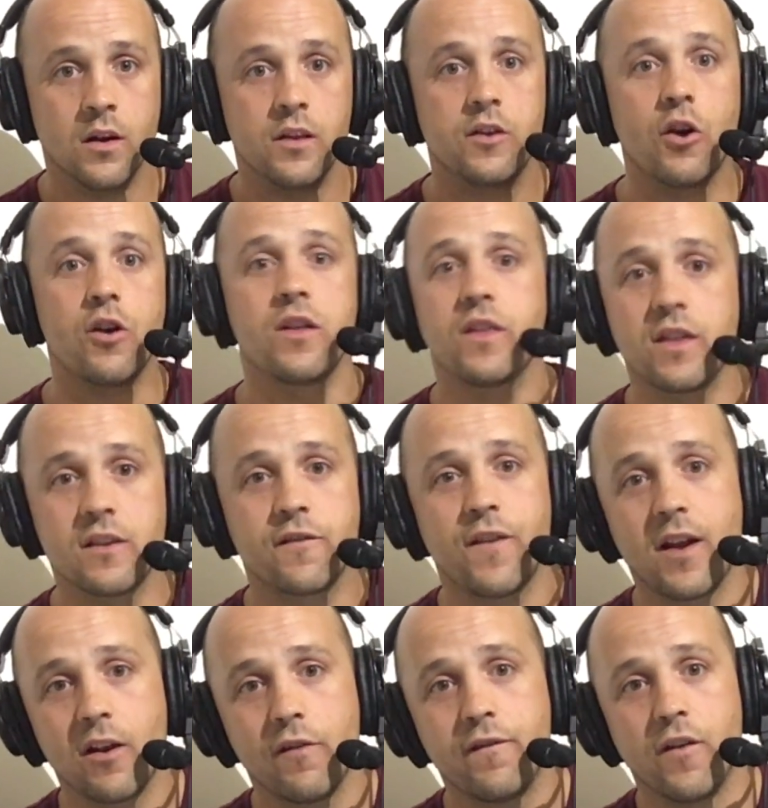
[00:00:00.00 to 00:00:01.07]
The only thing that's
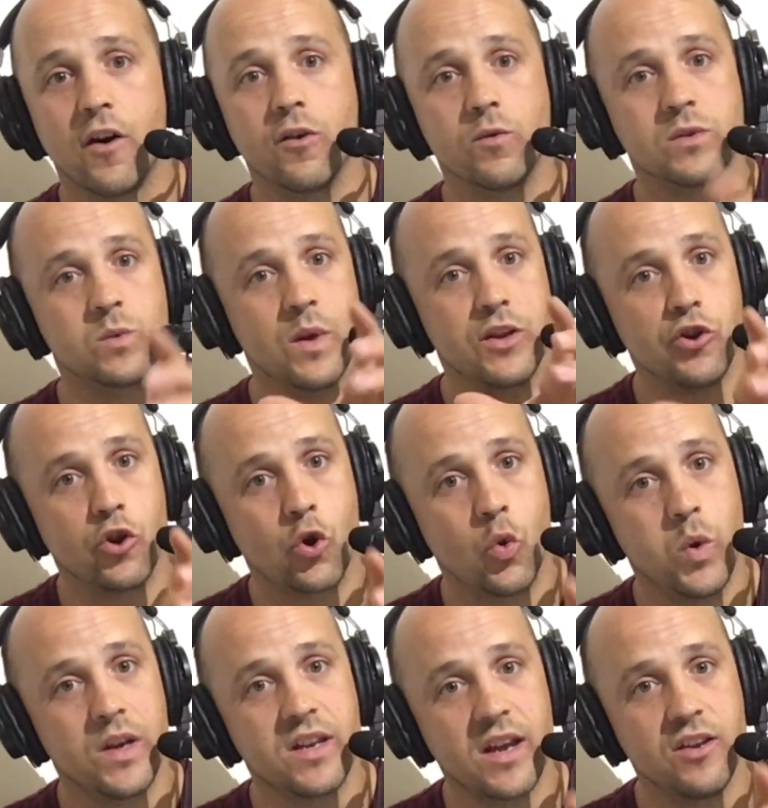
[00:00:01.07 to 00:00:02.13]
fatal or final is when you
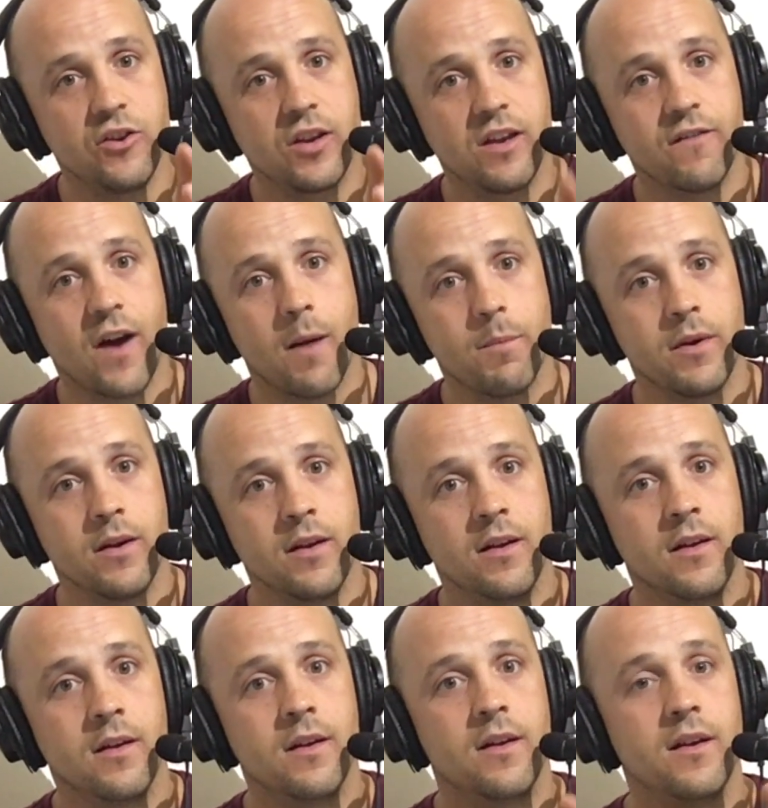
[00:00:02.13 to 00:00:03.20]
quit and you give up.
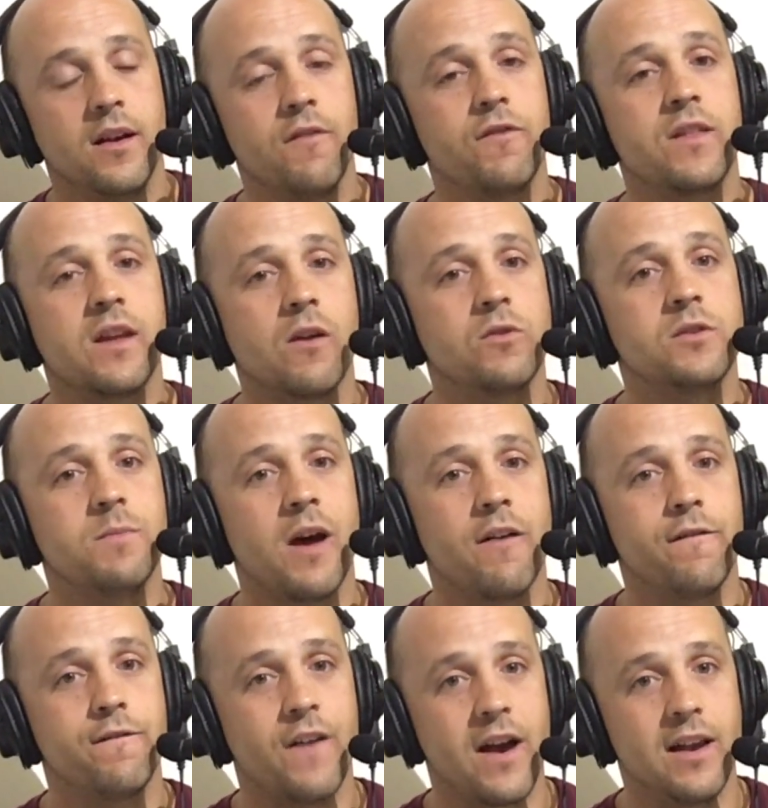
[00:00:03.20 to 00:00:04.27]
Everything else
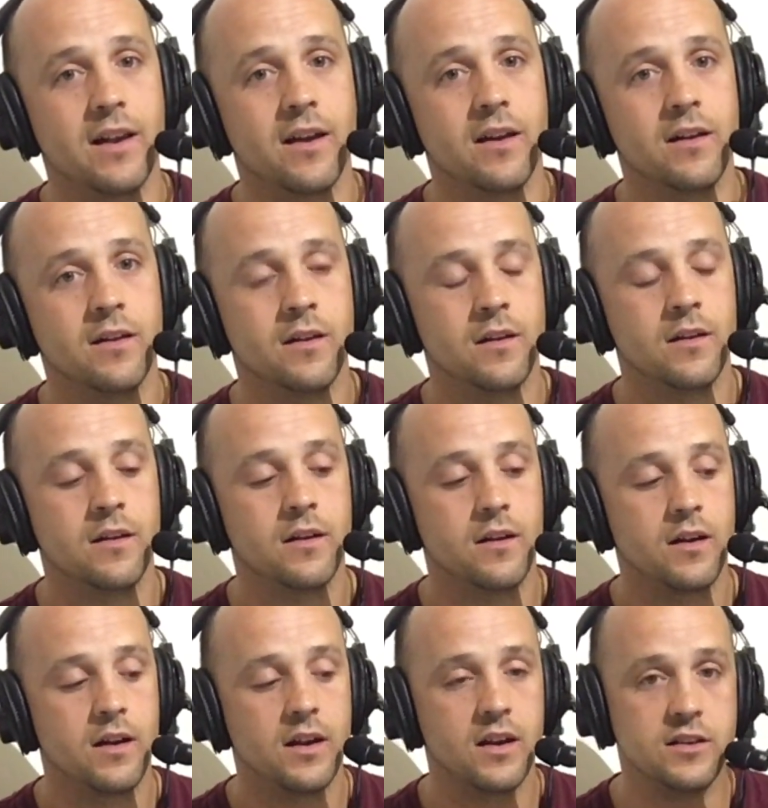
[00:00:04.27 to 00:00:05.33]
about failure
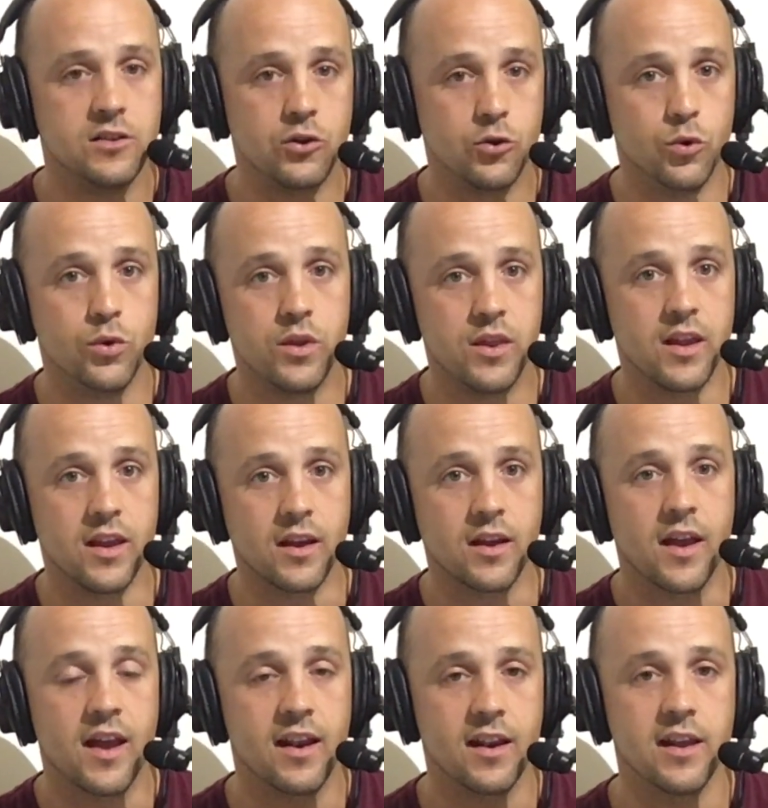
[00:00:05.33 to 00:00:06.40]
is a good thing
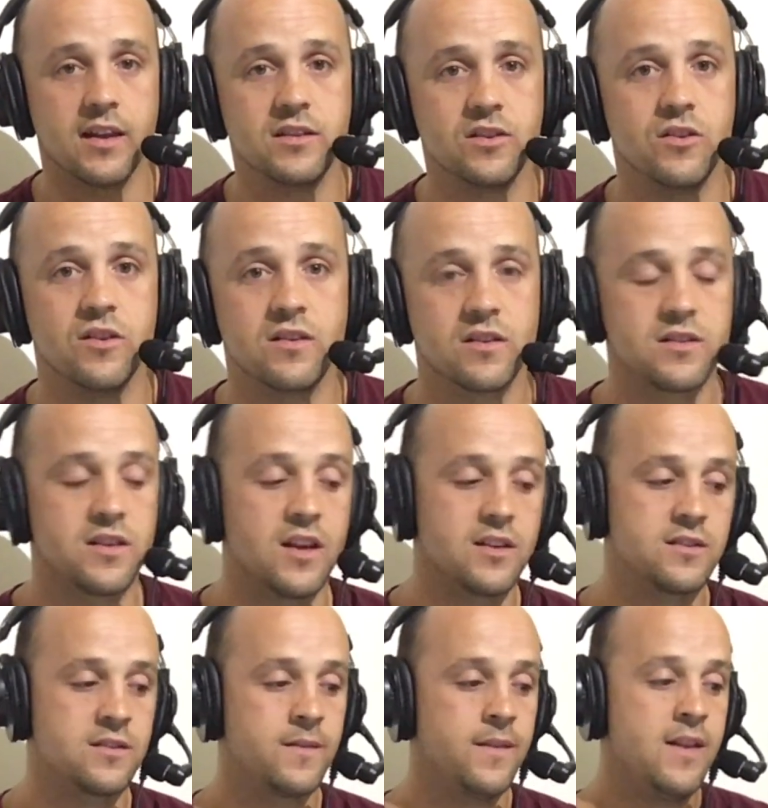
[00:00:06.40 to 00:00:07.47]
and leads you to
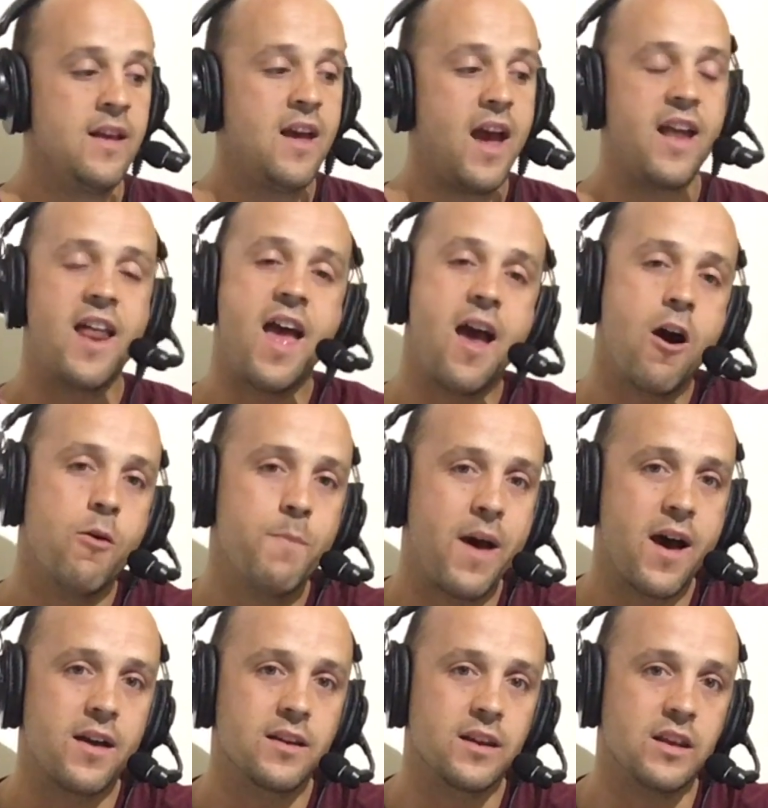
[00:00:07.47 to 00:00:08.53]
success. And how
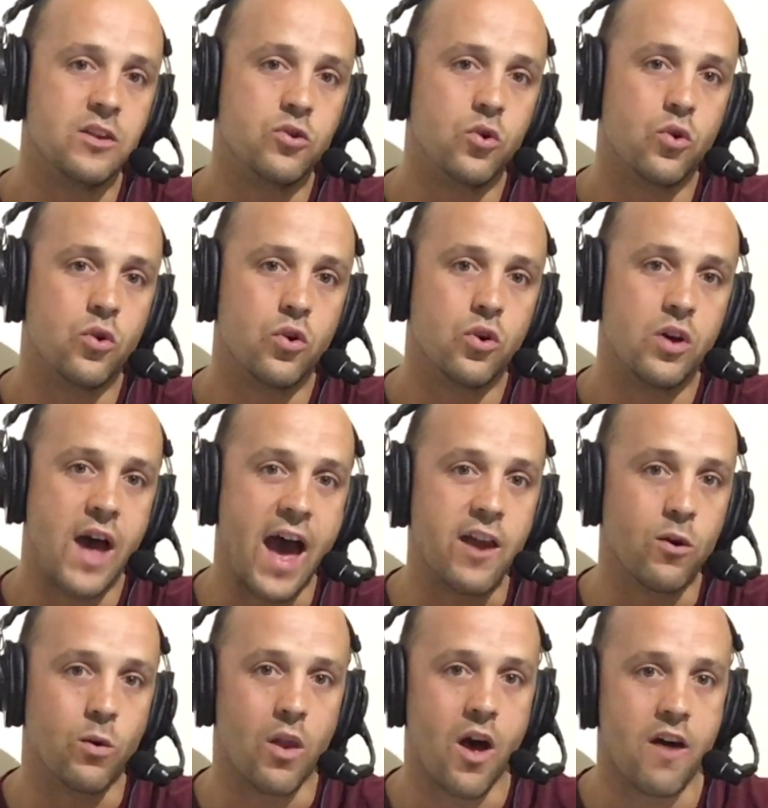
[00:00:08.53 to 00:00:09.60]
about in your
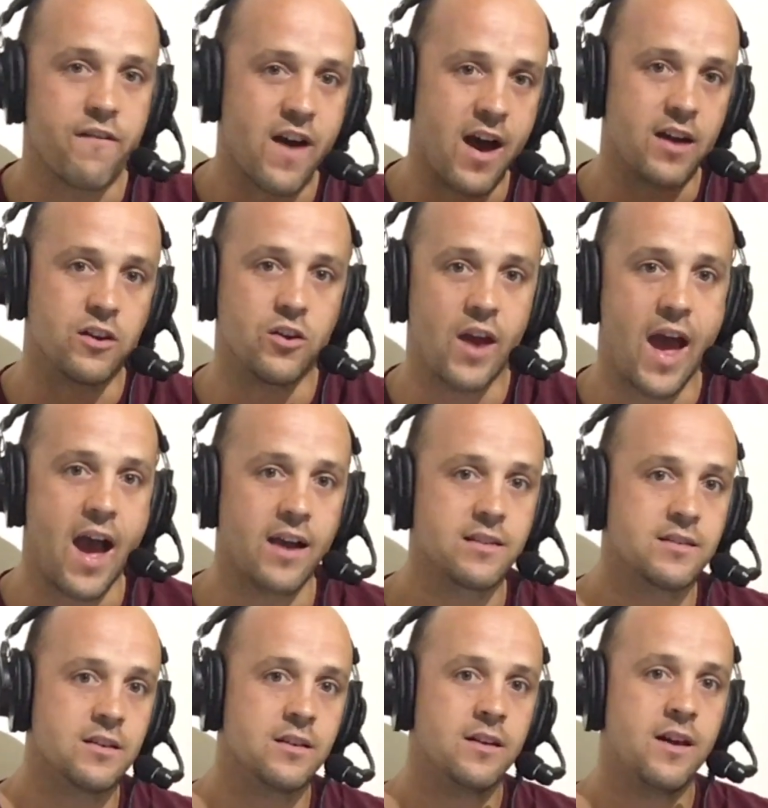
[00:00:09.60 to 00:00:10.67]
adult life? How do you
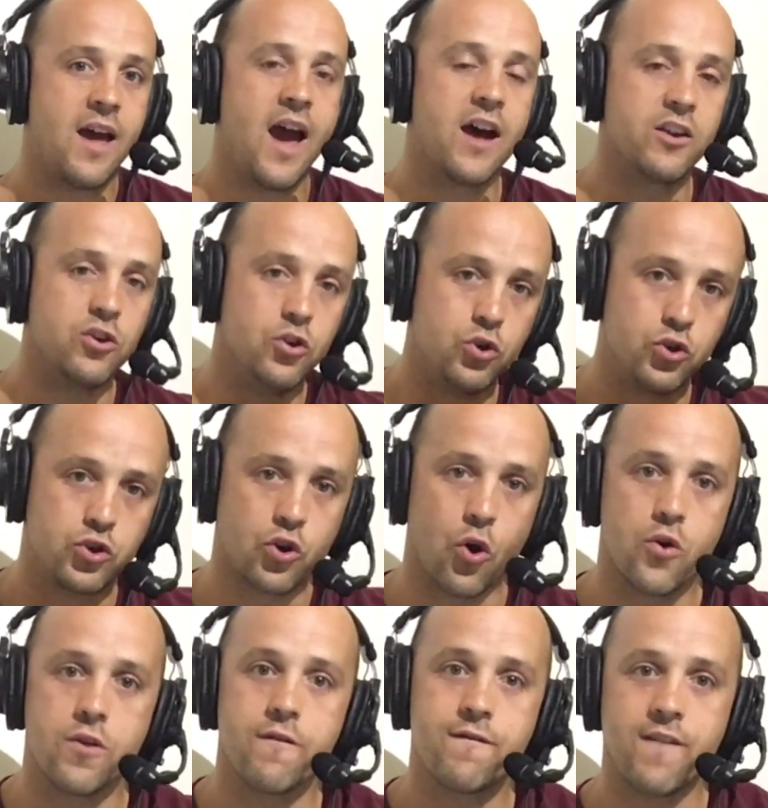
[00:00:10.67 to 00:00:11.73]
act? How do you
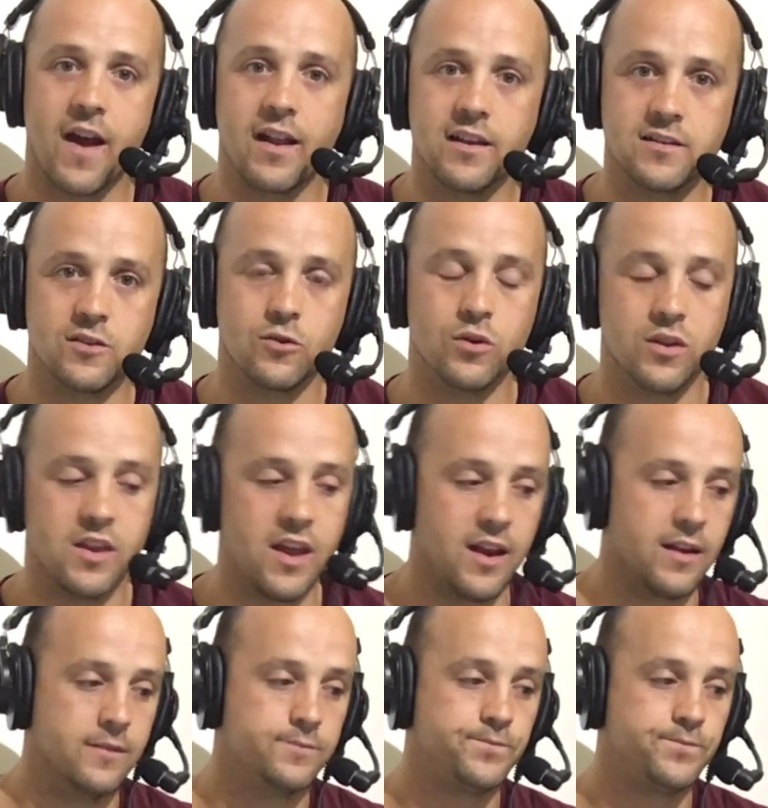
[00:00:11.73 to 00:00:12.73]
show that failure is a good thing?